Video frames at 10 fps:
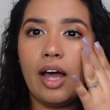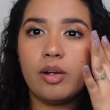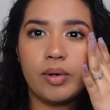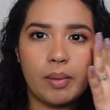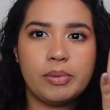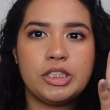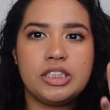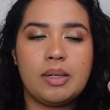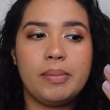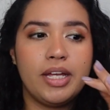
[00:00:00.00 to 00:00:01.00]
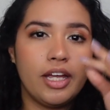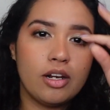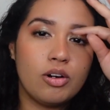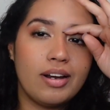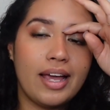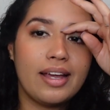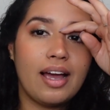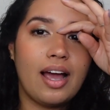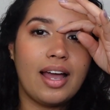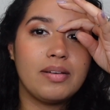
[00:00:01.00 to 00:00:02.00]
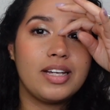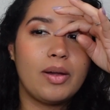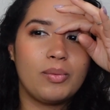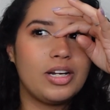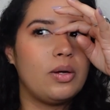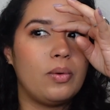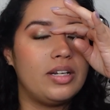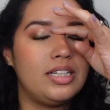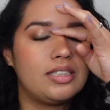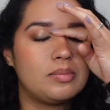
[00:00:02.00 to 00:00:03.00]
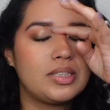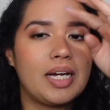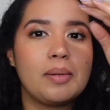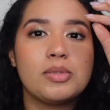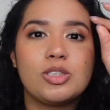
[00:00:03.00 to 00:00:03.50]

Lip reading: either when I'm pushing them in or like I get really oily sometimes,